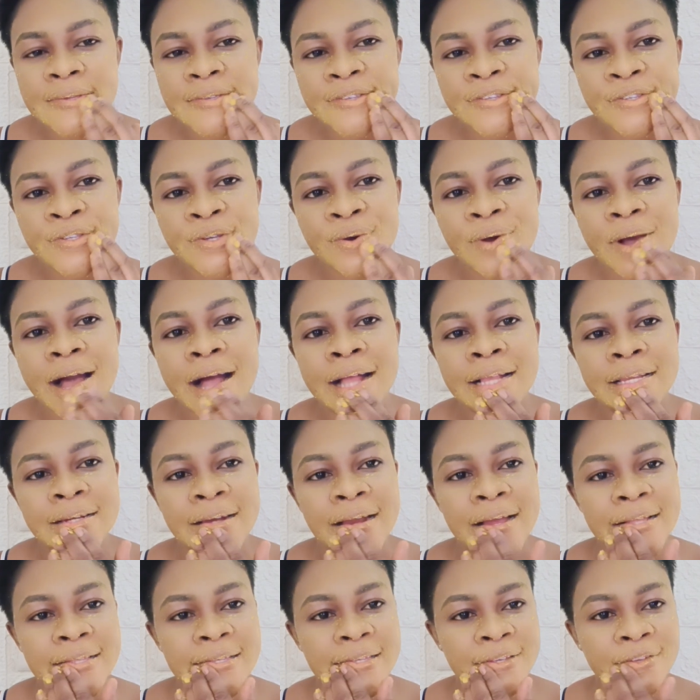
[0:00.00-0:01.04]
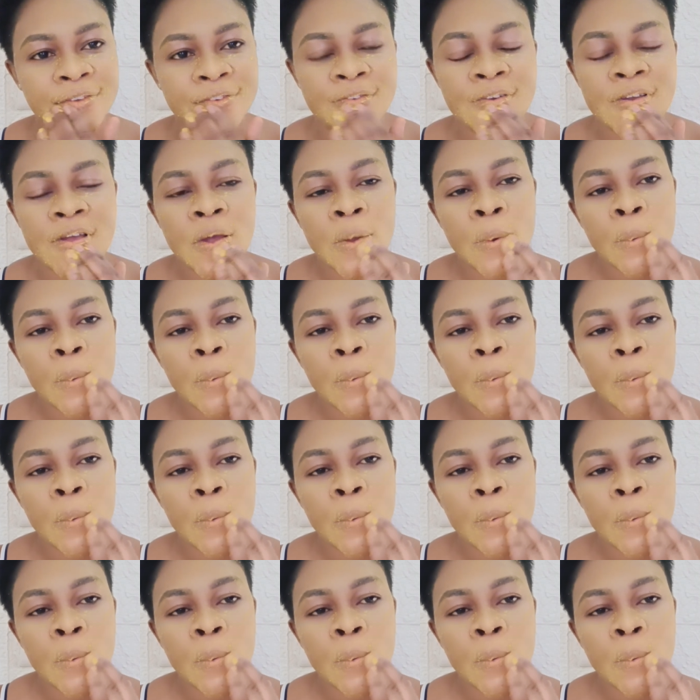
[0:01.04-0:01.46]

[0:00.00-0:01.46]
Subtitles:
so attractive.